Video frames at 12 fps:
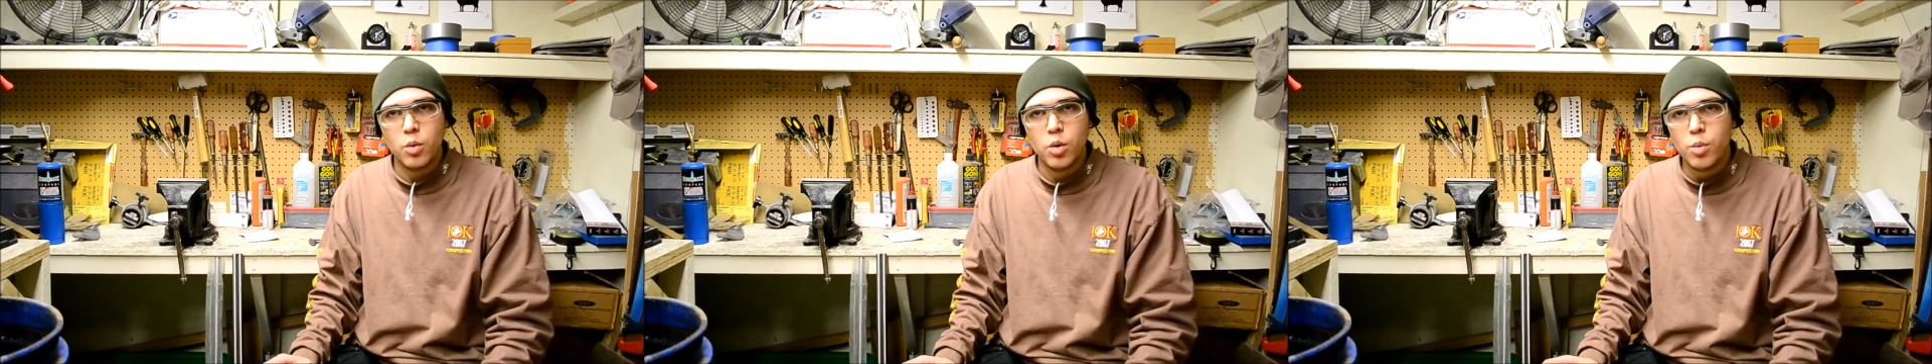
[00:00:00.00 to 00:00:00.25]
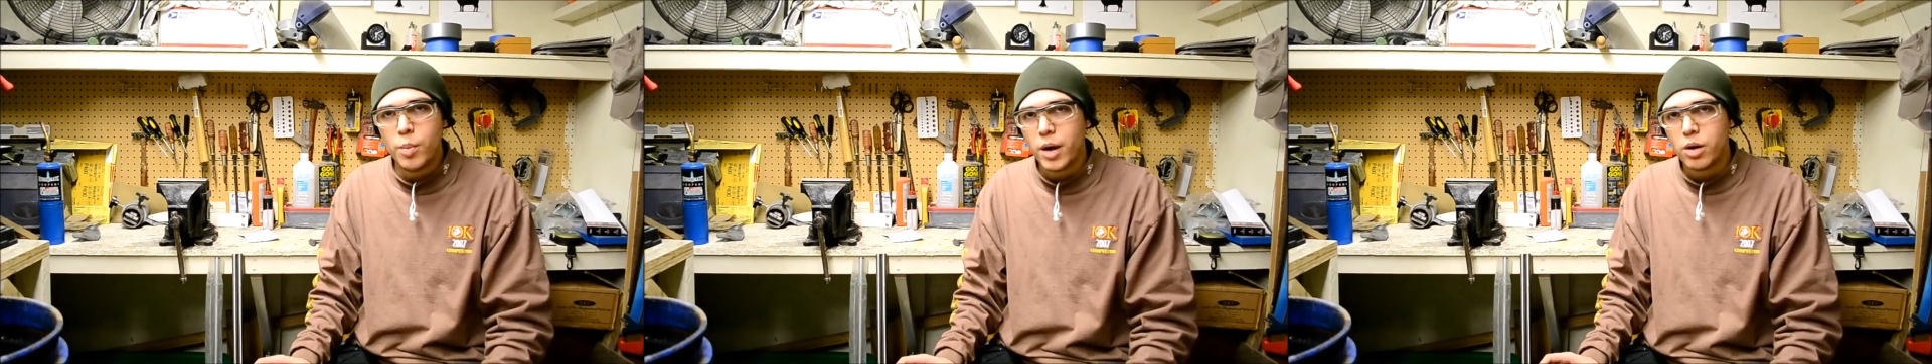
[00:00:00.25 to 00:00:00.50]

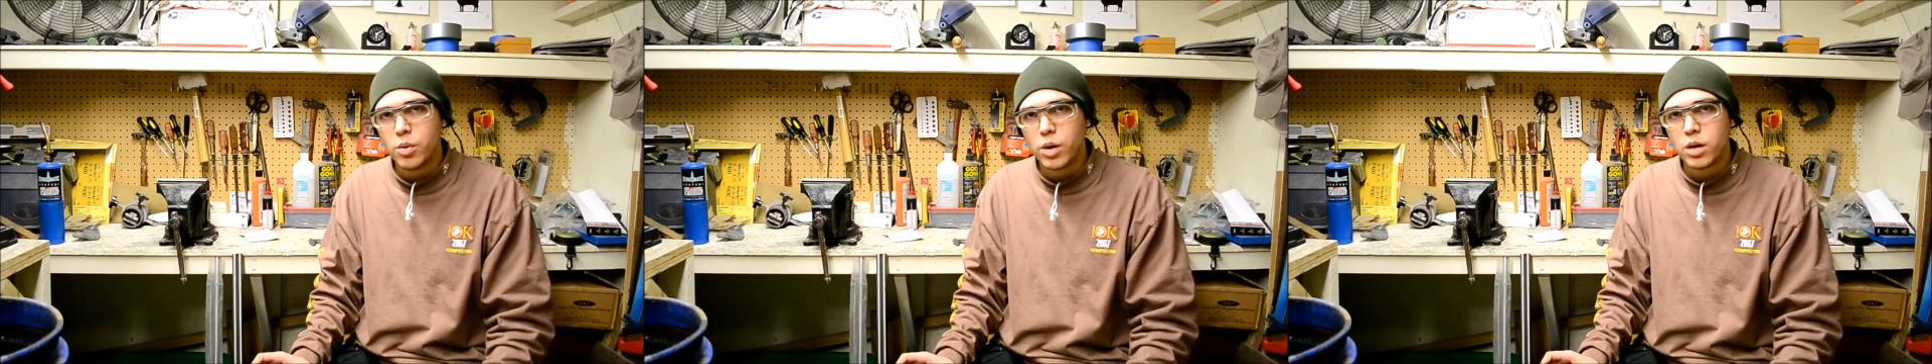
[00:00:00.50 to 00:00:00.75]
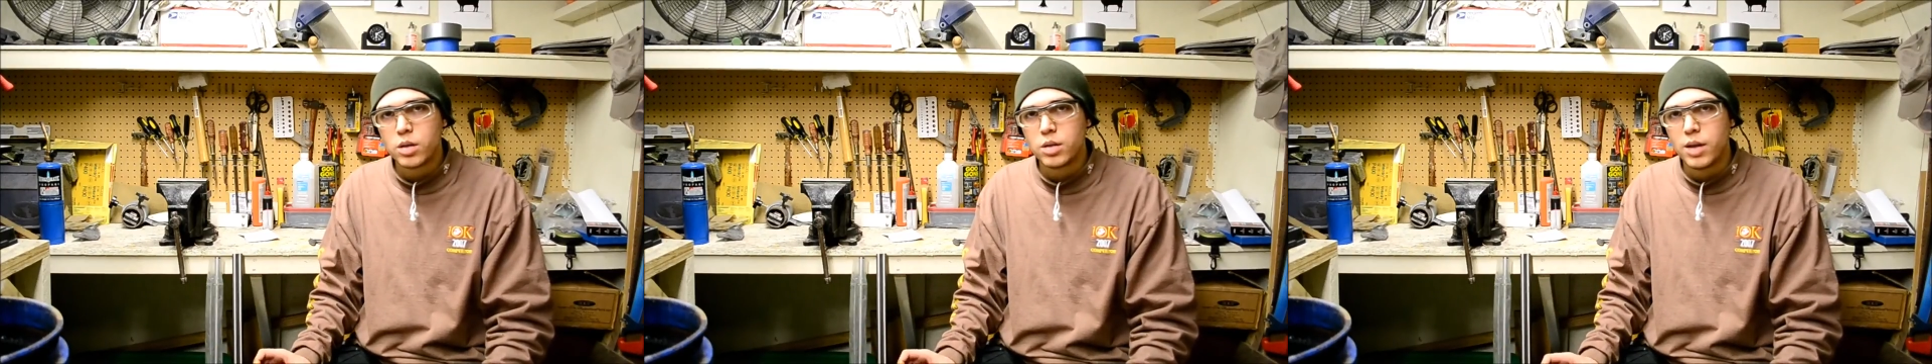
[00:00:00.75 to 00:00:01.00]

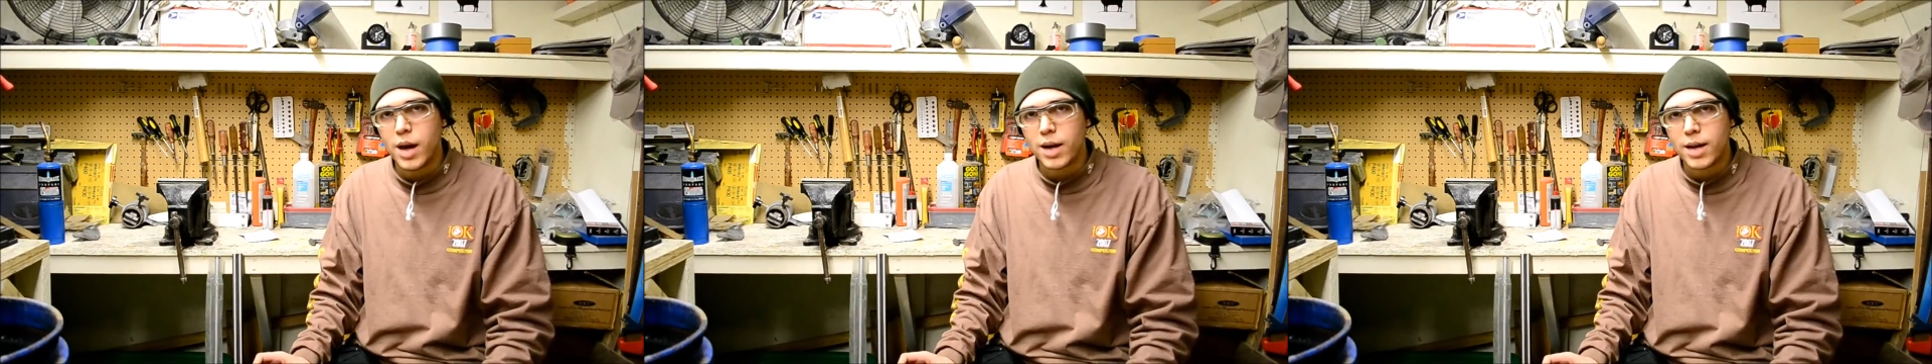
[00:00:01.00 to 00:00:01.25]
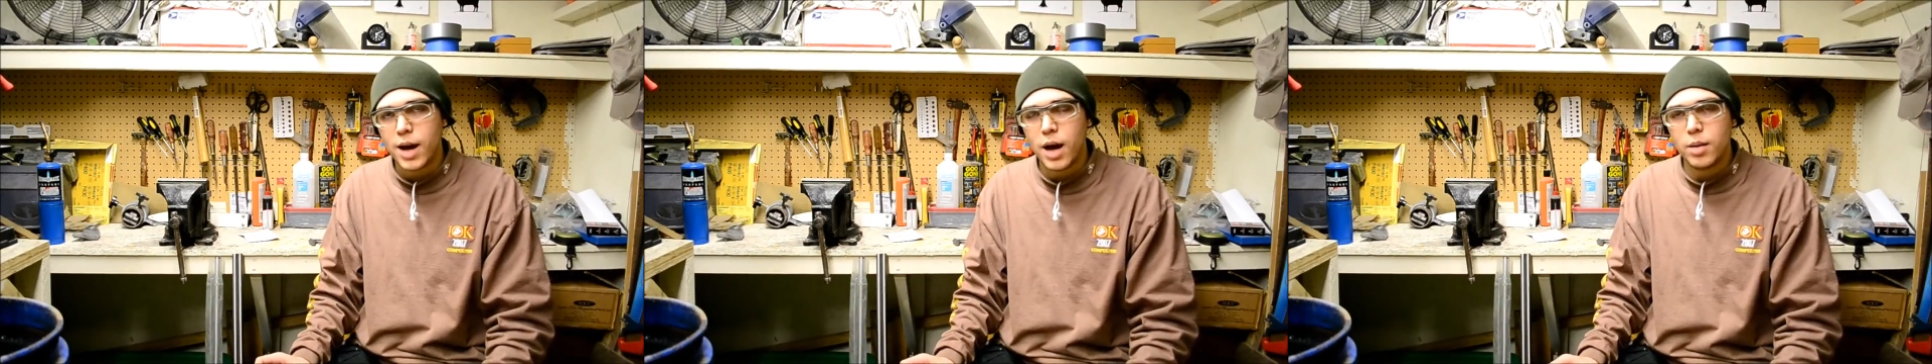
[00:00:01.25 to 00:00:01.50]

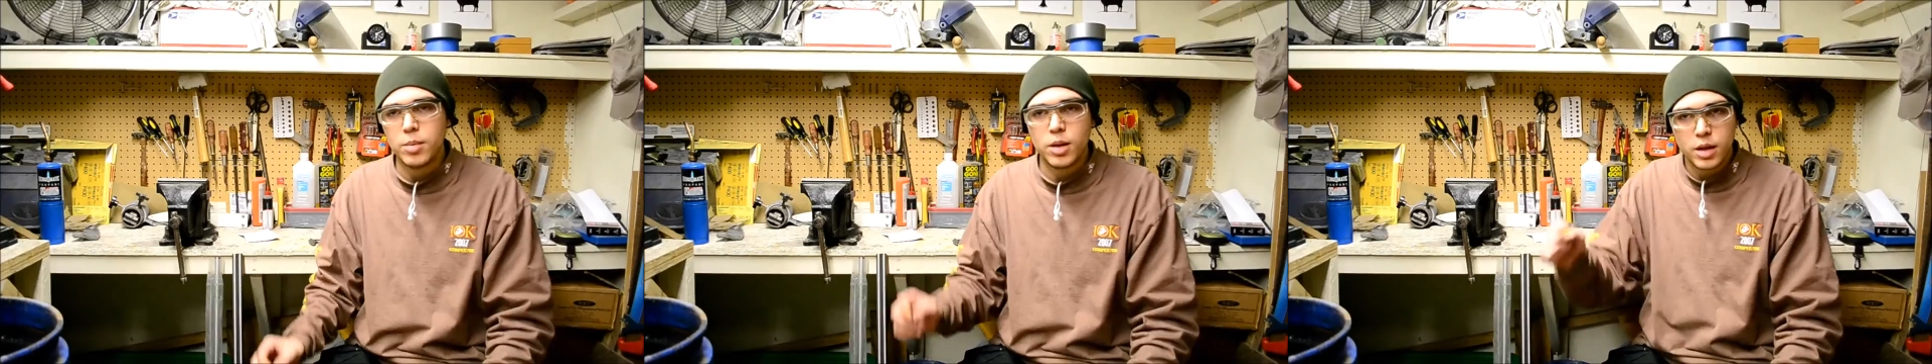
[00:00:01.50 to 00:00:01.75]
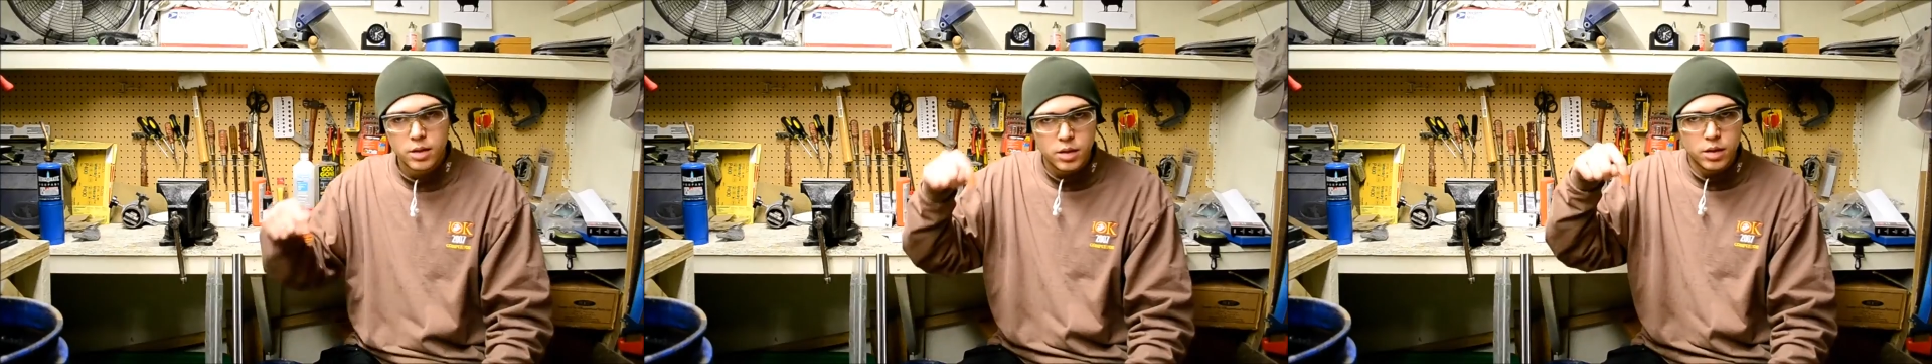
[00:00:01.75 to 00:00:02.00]
woometalworks.com,
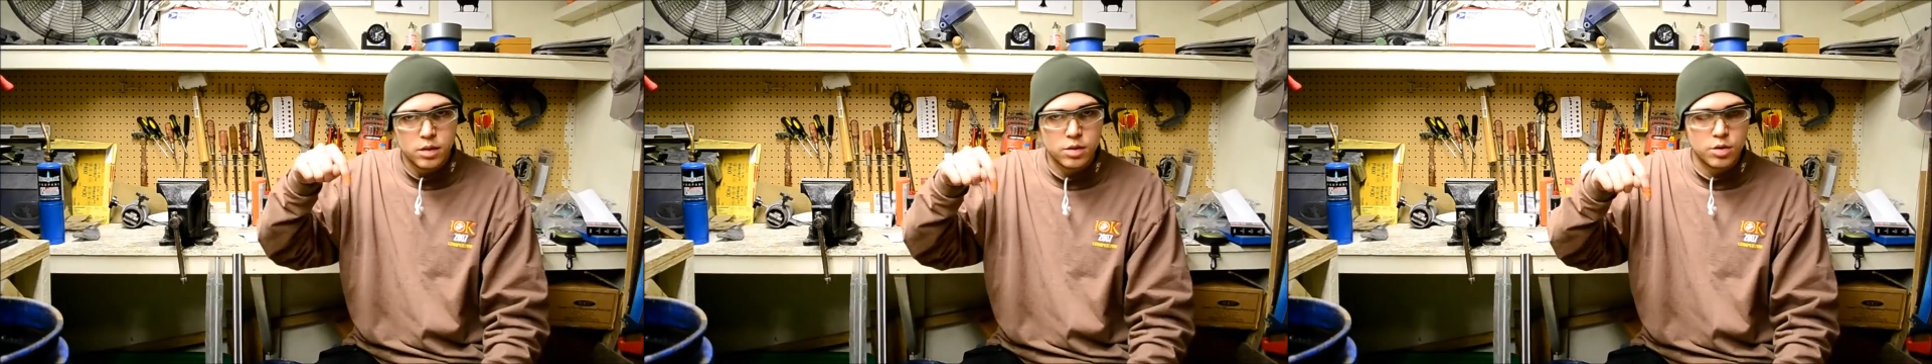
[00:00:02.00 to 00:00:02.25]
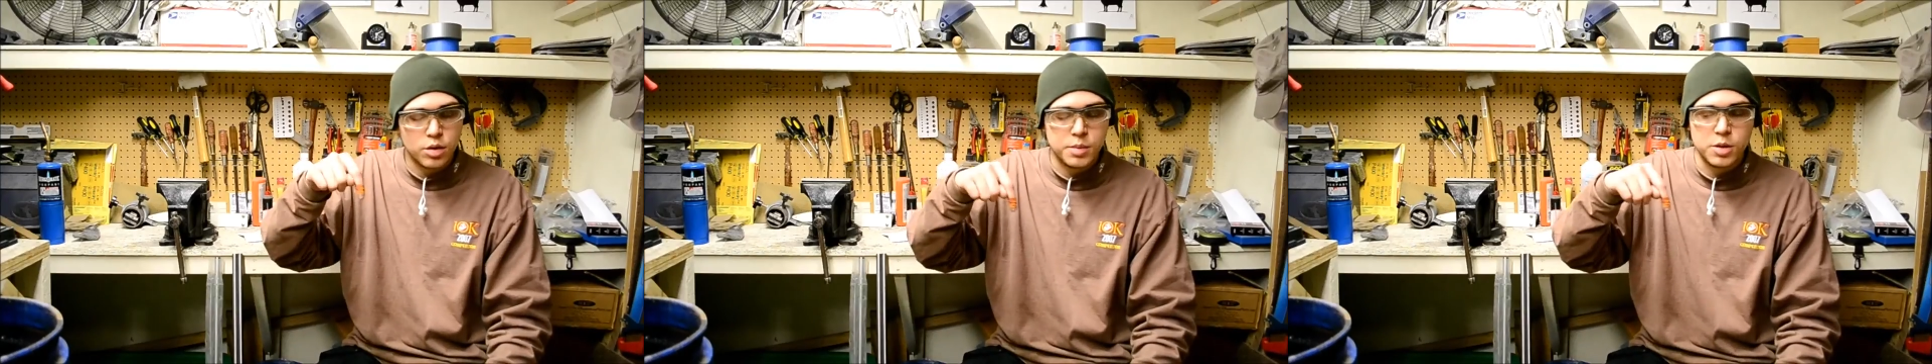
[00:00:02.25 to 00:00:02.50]
links in the
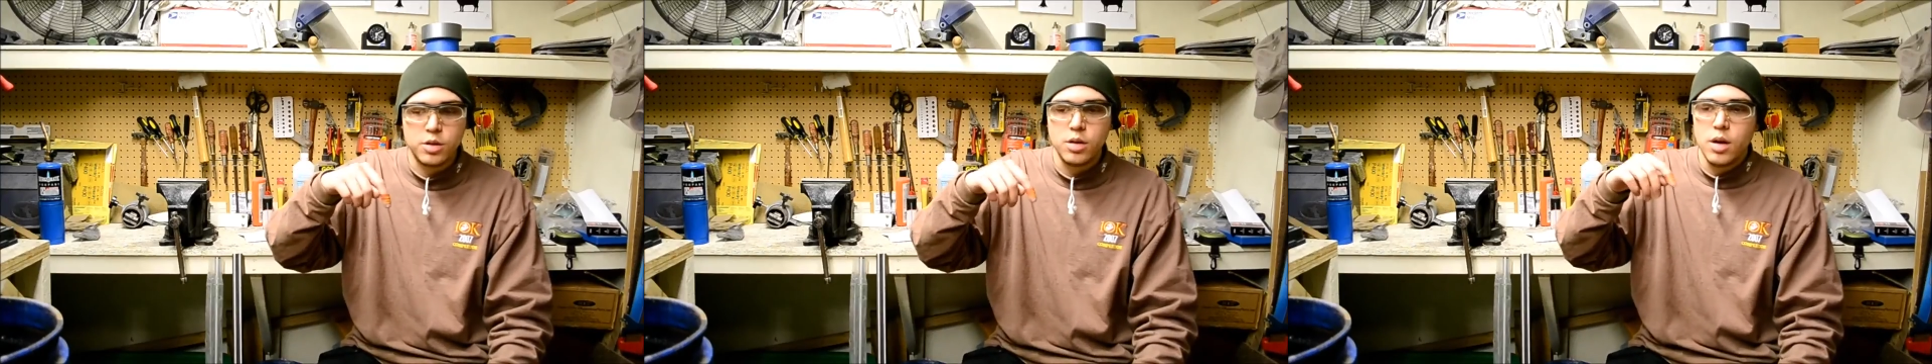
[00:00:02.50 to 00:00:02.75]
description.